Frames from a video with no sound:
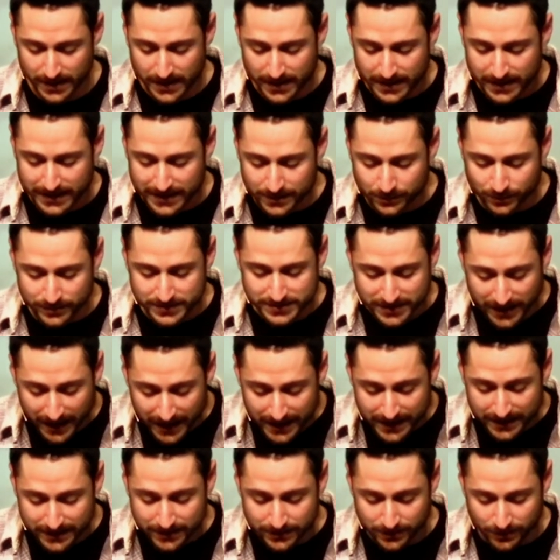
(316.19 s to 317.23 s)
He will
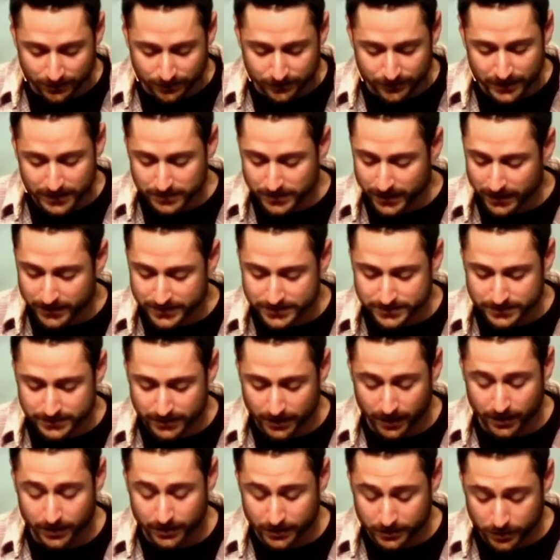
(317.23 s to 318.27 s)
take your female
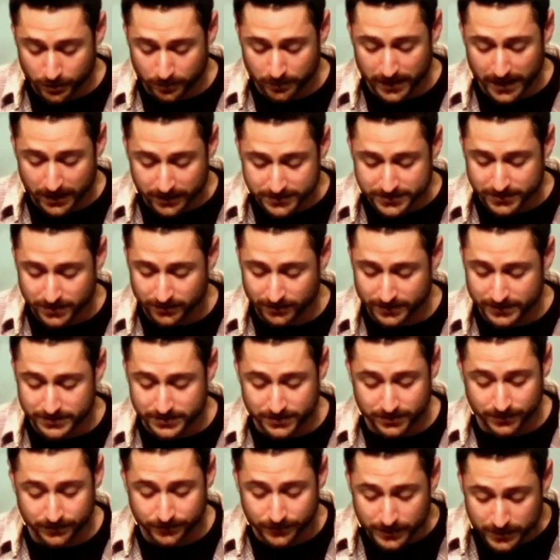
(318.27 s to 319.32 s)
or your male servants and
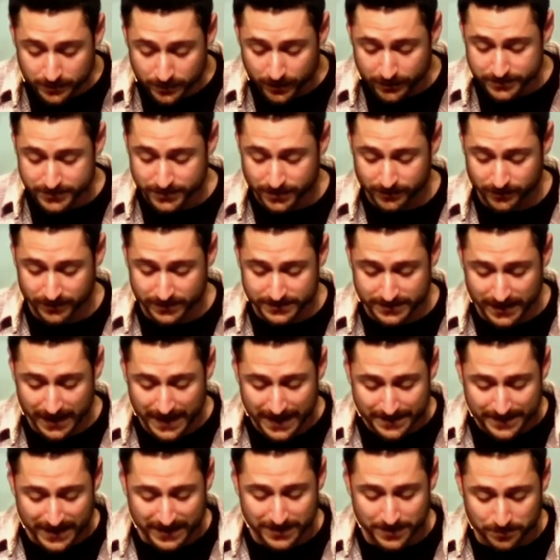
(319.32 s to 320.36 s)
your female servants
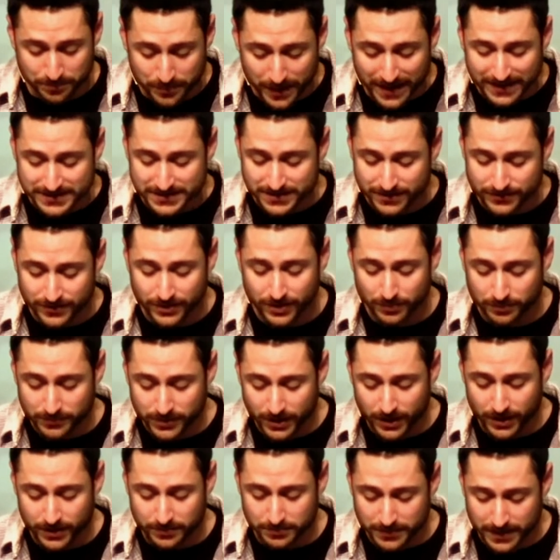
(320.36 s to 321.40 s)
and the best of your
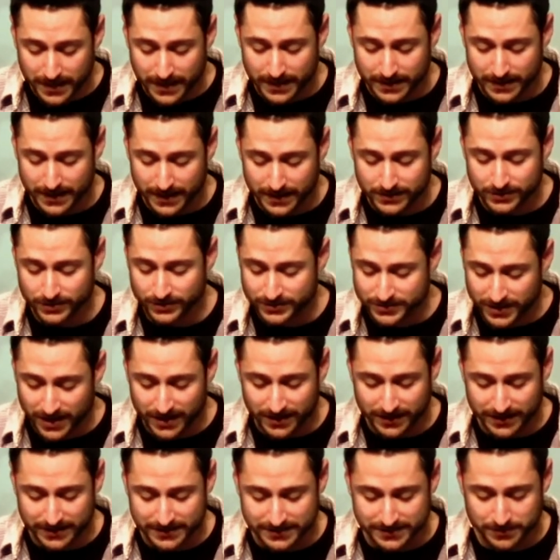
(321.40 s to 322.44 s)
young men and your
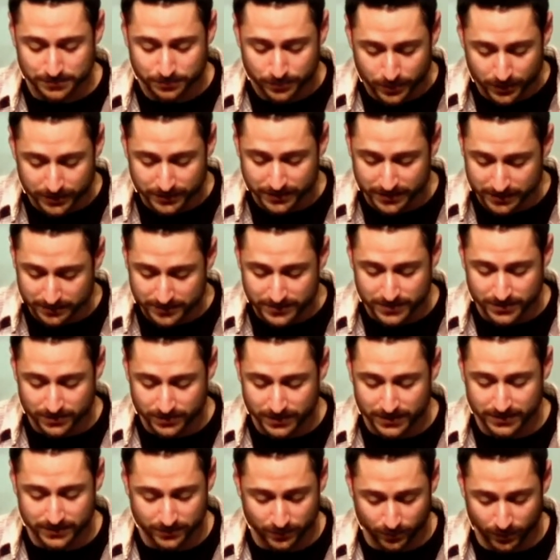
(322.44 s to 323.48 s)
donkeys and put them to
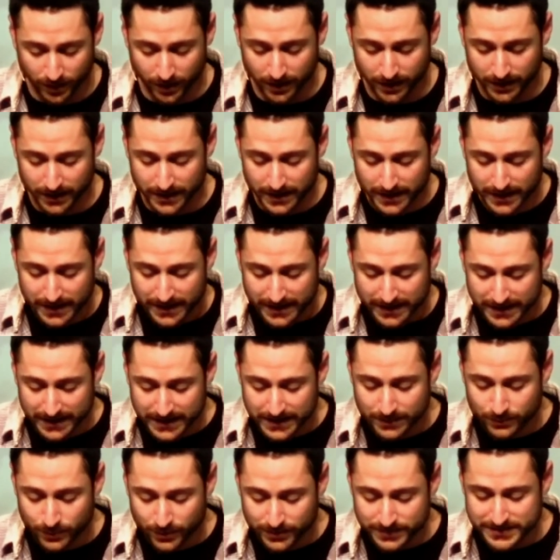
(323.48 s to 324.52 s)
his work.
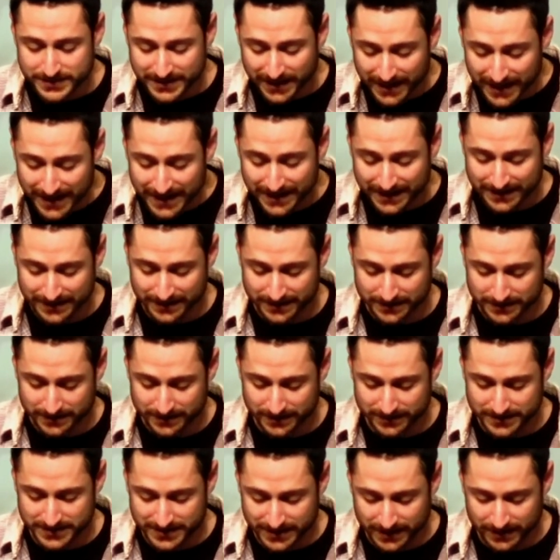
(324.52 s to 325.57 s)
He will take
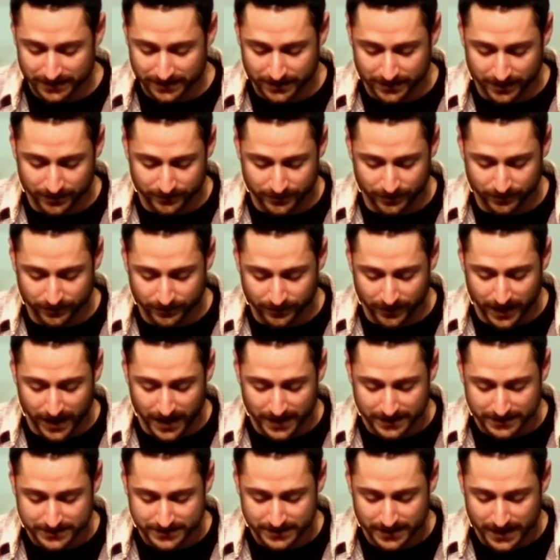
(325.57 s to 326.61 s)
the tenth of your
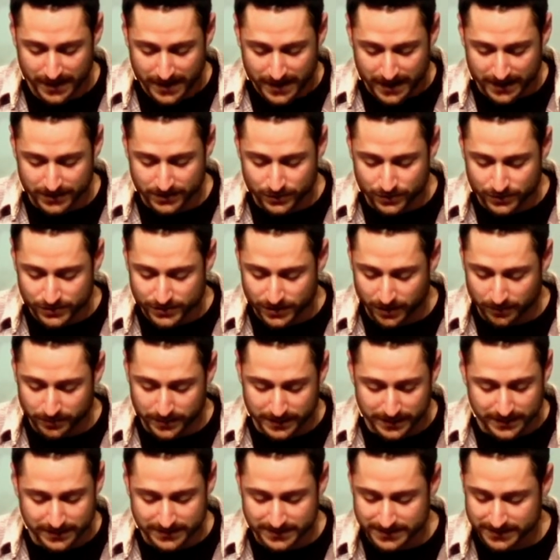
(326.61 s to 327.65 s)
flocks and you shall
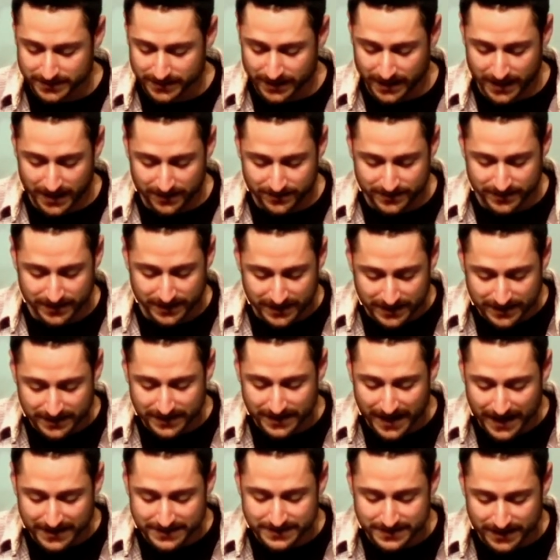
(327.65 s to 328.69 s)
be his slaves and in
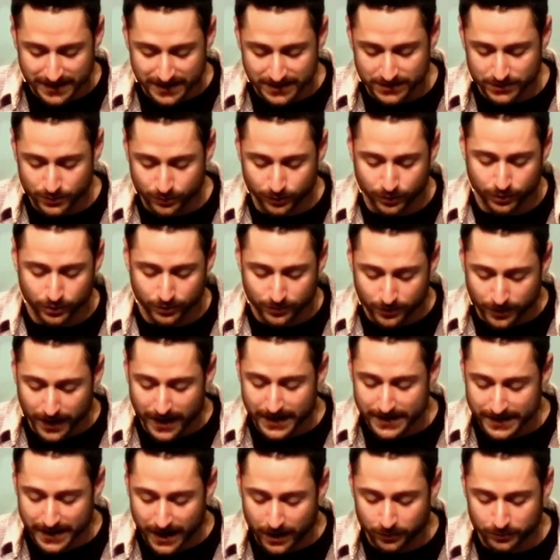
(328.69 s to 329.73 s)
that day you will will
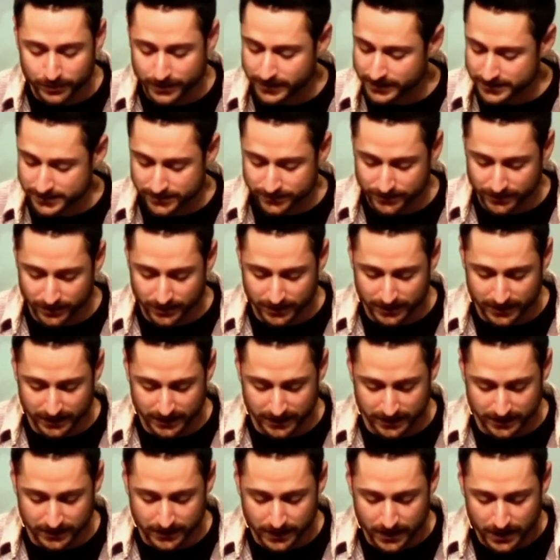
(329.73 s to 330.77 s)
cry out because of your
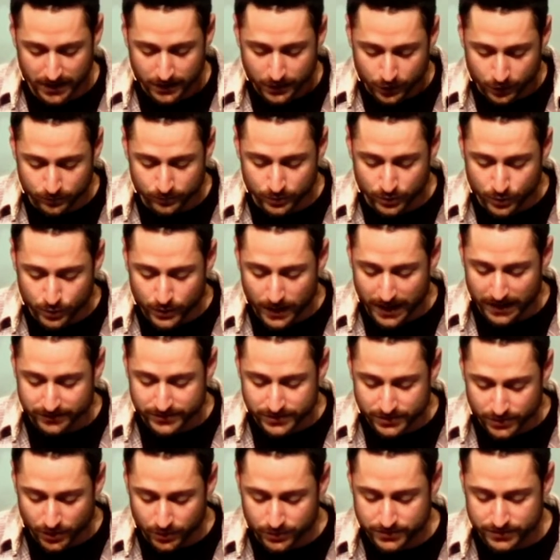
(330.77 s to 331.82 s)
king, whom you have
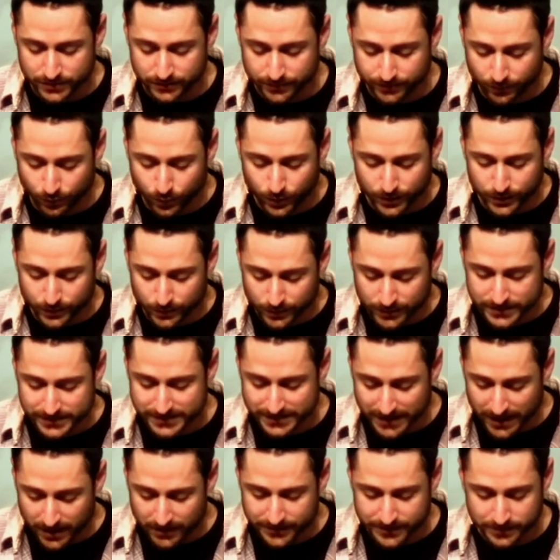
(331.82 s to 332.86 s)
chosen for
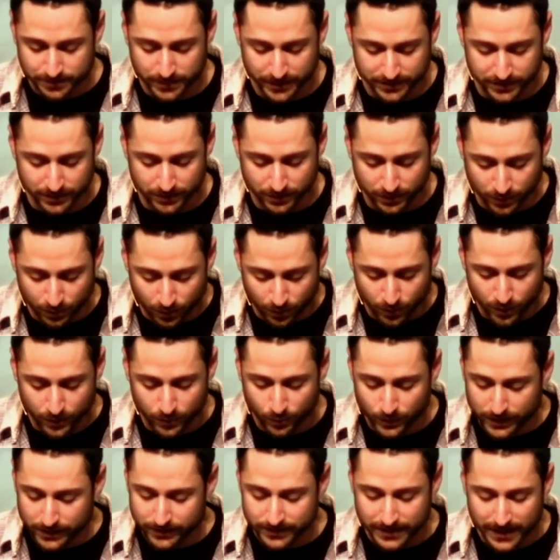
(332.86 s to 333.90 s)
yourselves, but the Lord
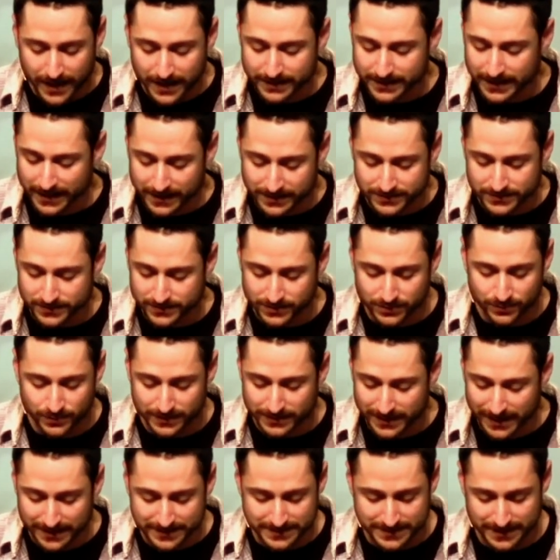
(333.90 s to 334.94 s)
will not answer you in
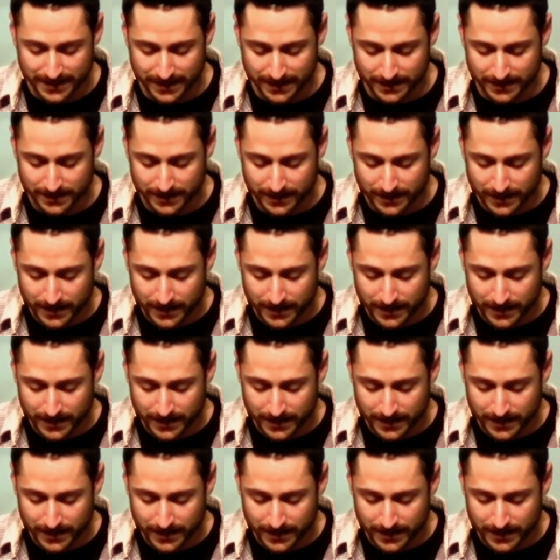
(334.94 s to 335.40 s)
that day.